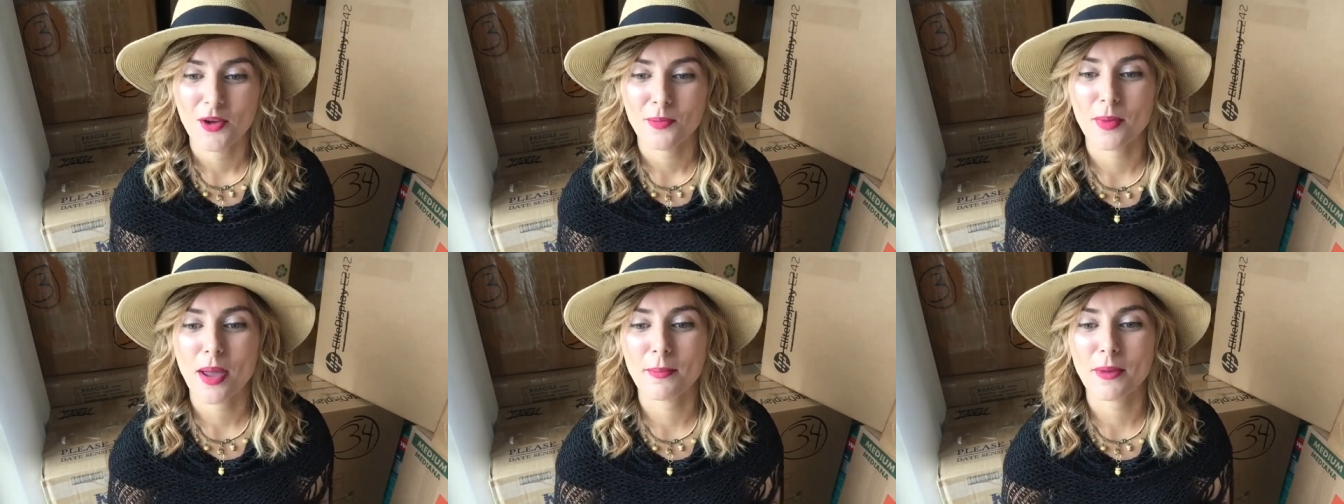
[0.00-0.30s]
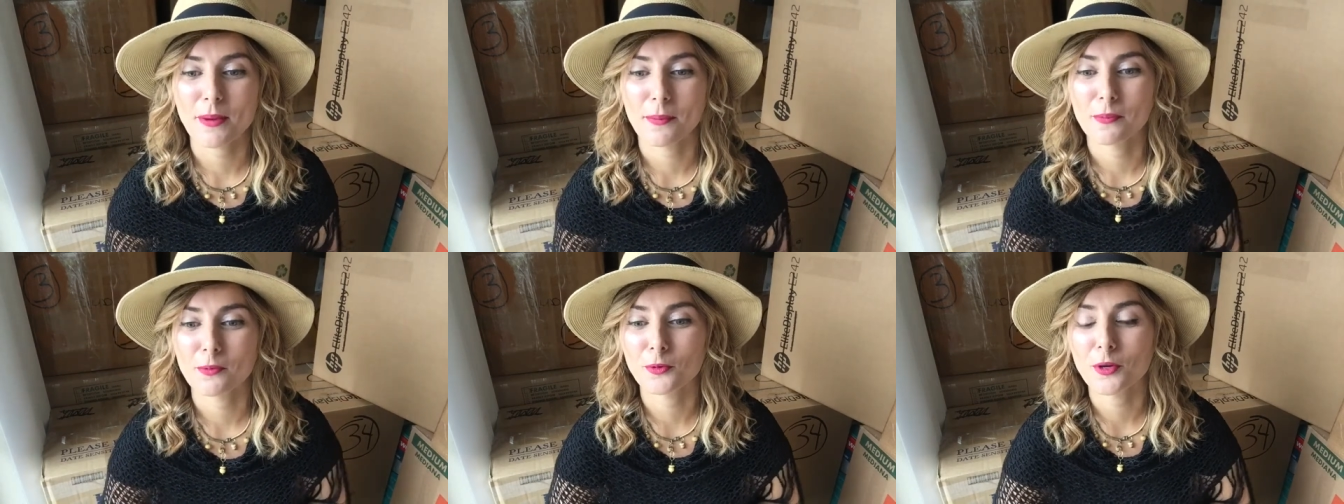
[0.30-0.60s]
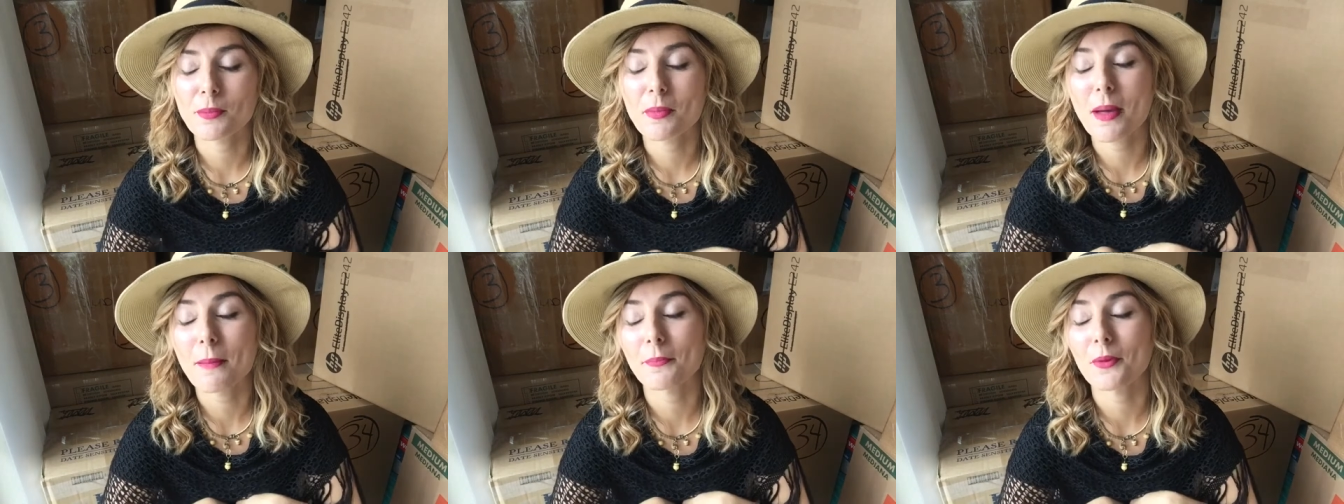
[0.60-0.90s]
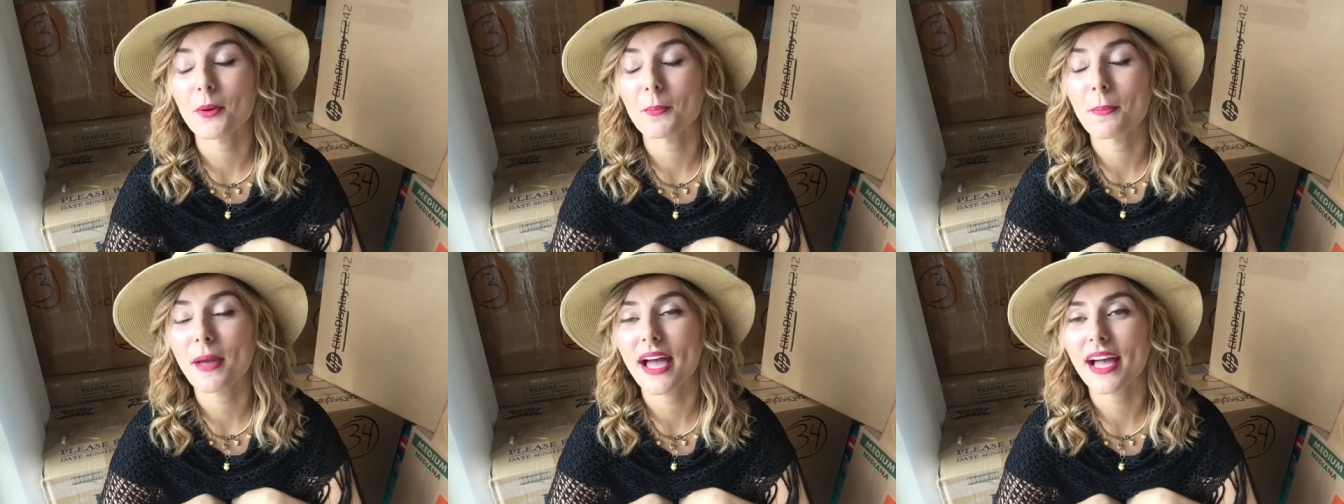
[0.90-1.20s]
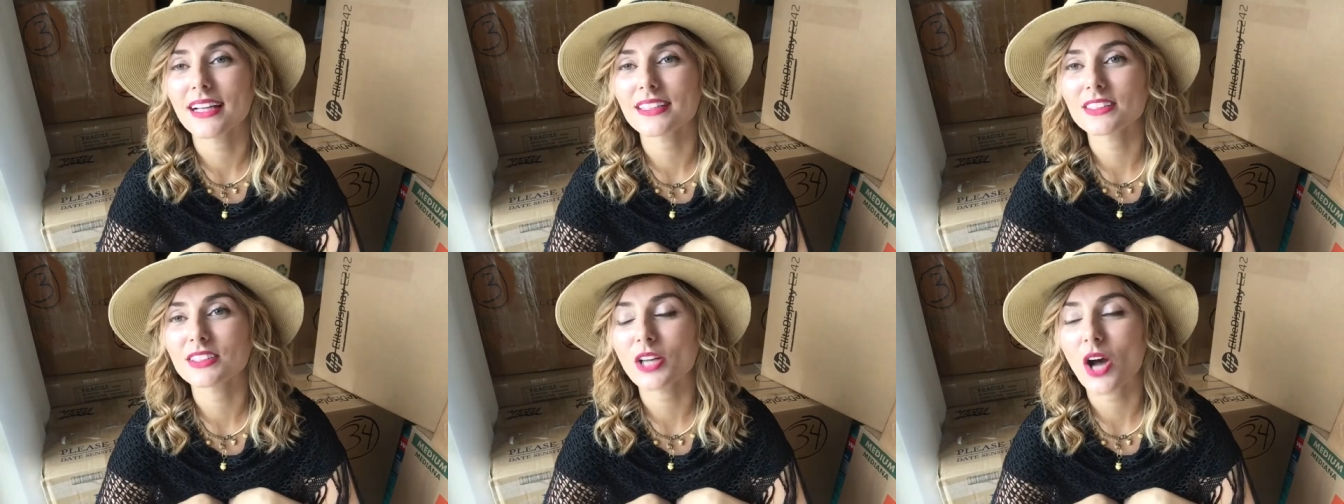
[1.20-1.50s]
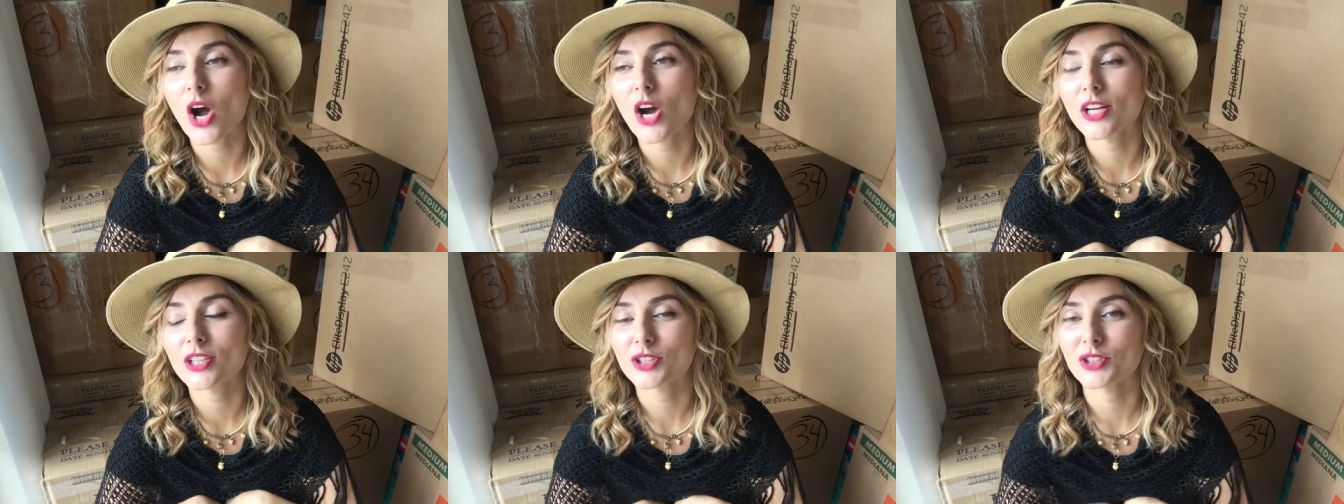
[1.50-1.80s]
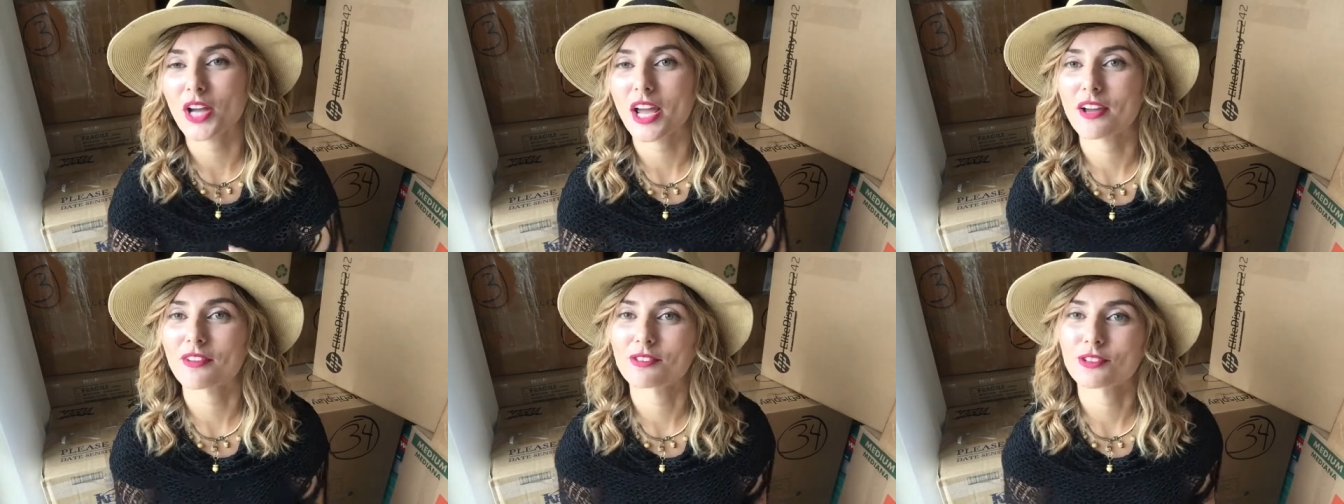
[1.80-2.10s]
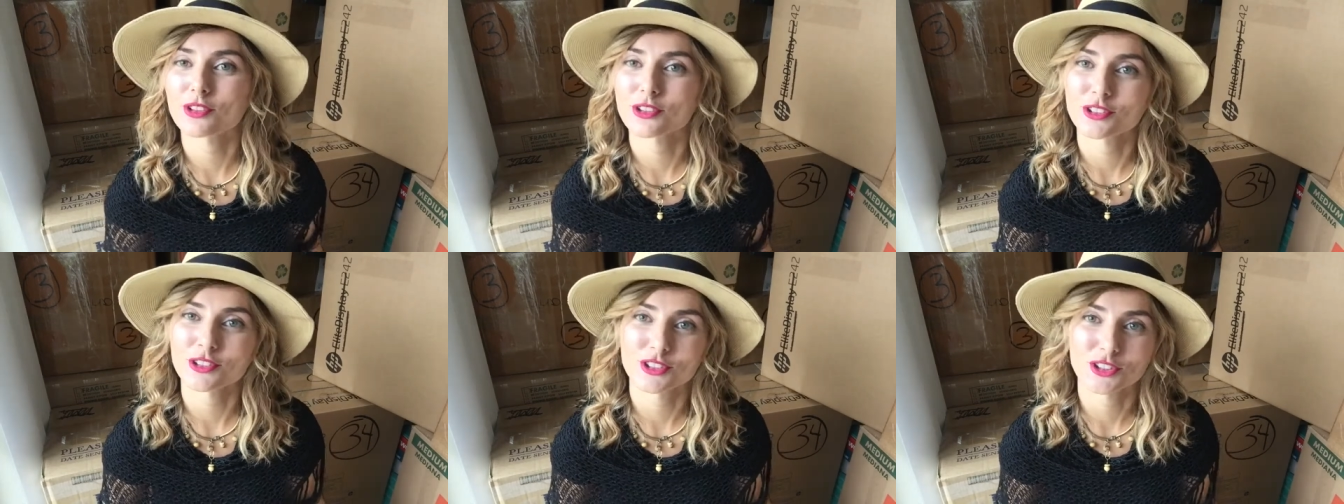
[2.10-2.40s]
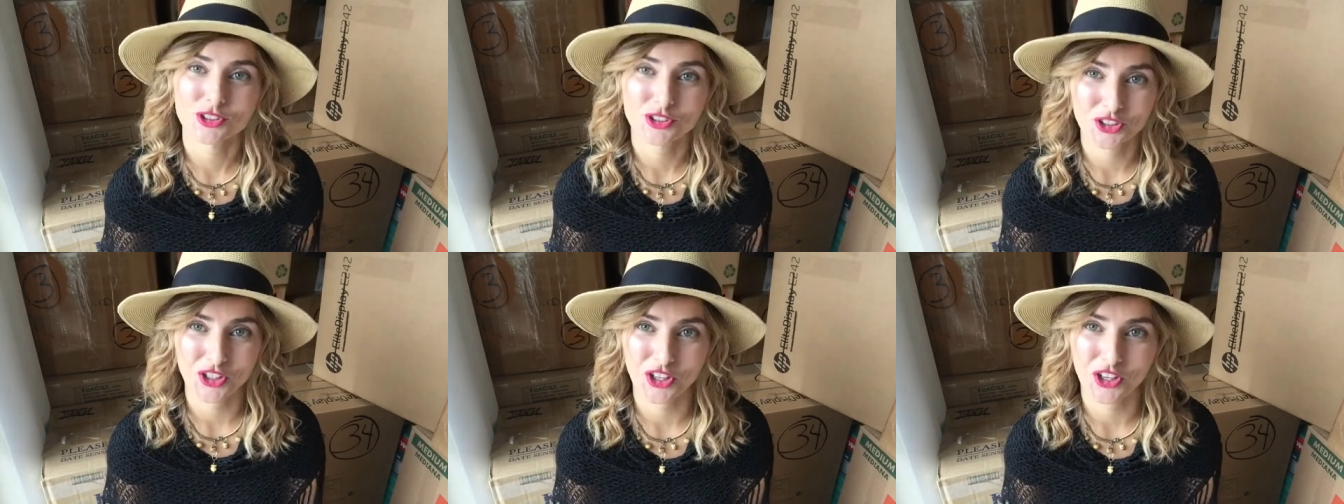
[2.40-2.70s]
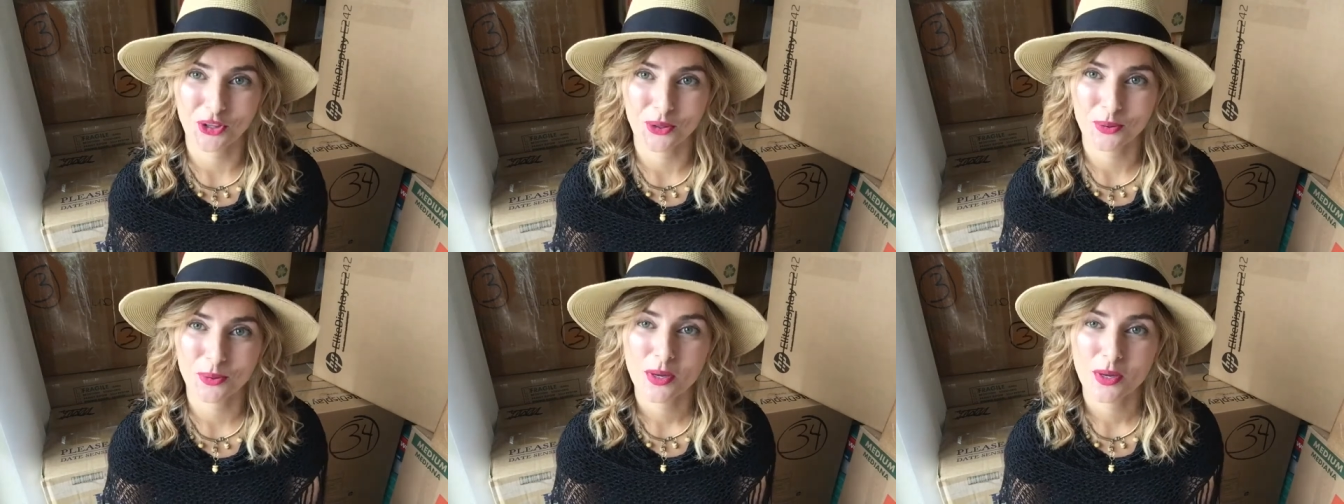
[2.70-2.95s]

Remember, pets are travelers too.